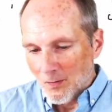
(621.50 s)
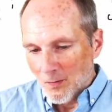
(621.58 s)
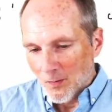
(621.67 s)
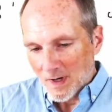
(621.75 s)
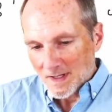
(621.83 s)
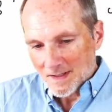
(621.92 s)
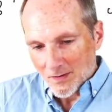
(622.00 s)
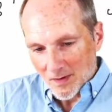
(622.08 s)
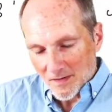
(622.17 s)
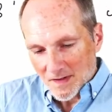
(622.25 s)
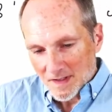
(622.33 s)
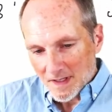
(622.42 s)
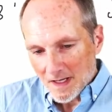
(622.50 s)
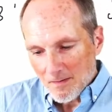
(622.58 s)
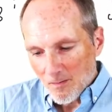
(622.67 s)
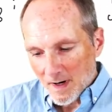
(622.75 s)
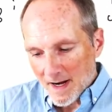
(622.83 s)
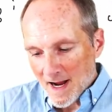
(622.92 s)
we sort of see
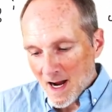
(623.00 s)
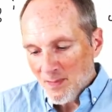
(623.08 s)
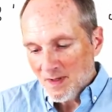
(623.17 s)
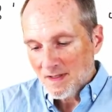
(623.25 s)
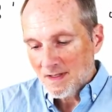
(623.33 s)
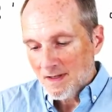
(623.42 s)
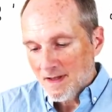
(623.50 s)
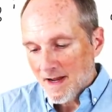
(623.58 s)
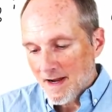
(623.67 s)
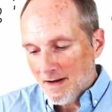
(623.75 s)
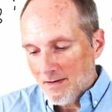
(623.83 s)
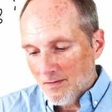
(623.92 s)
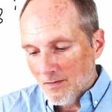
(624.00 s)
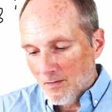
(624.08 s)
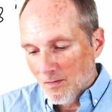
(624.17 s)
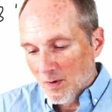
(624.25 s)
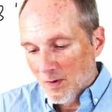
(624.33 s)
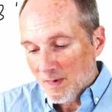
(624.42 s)
what happens to that
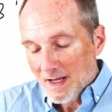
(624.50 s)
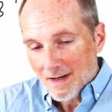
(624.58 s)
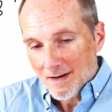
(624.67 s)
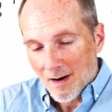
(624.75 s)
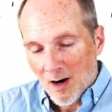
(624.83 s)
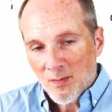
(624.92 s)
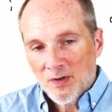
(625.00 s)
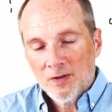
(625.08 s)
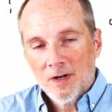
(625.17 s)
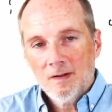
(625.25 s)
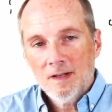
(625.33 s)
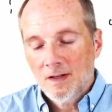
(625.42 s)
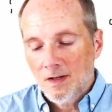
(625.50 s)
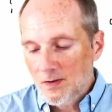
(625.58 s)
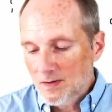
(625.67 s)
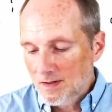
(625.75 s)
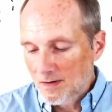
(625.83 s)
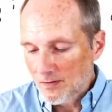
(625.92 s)
when we get arbitrarily close
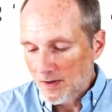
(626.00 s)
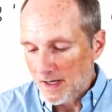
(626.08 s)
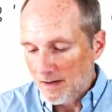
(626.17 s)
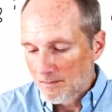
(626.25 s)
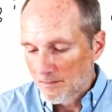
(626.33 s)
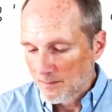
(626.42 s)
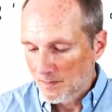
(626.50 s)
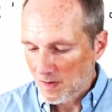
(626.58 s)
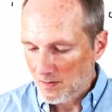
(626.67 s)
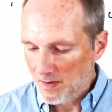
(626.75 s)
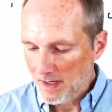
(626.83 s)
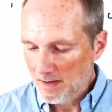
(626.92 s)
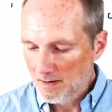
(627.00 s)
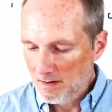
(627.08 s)
to 3. Okay.